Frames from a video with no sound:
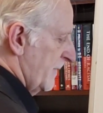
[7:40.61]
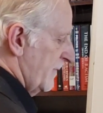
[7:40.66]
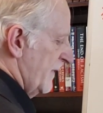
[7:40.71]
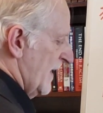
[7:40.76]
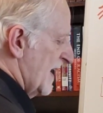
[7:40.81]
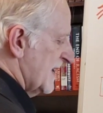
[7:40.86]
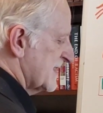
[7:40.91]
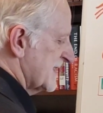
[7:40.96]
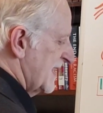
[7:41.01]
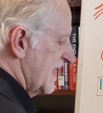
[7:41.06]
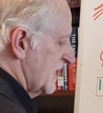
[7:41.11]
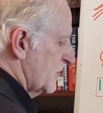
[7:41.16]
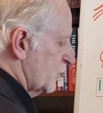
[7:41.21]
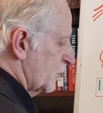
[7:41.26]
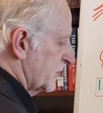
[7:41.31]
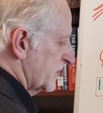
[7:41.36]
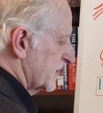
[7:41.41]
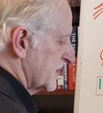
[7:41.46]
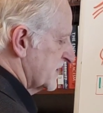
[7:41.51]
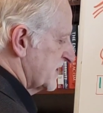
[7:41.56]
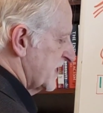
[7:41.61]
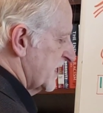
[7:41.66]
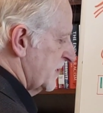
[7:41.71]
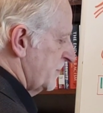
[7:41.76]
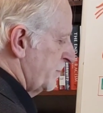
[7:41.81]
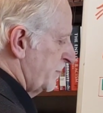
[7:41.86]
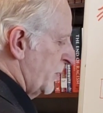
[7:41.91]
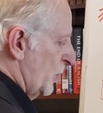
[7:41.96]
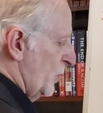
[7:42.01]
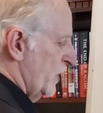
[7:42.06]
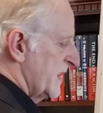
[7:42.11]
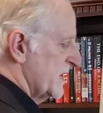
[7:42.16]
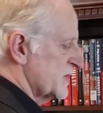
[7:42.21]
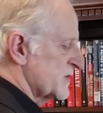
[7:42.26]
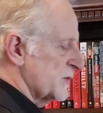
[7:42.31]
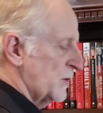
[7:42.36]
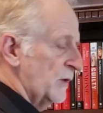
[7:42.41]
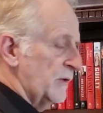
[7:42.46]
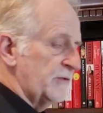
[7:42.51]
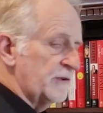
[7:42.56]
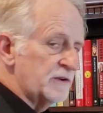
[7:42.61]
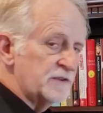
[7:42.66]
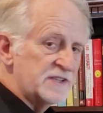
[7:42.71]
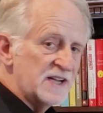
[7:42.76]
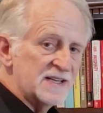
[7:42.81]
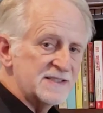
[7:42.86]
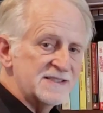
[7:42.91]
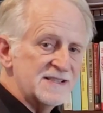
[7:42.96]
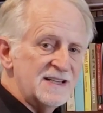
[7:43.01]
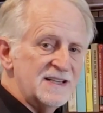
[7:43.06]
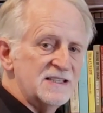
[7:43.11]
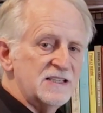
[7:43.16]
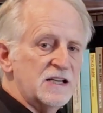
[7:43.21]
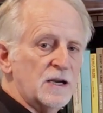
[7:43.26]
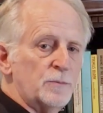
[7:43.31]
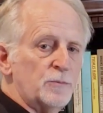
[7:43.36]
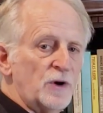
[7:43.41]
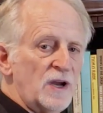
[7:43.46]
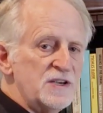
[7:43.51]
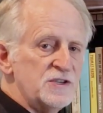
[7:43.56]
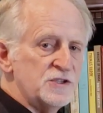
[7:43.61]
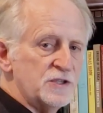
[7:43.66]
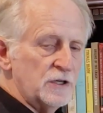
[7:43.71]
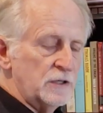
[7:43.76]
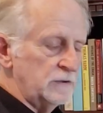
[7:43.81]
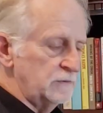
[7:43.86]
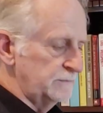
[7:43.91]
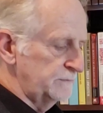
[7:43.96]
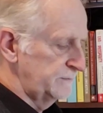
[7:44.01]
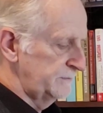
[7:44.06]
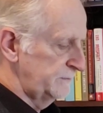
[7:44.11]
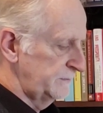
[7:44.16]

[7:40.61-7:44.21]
that's equal to 10 points on their debt to income ratio.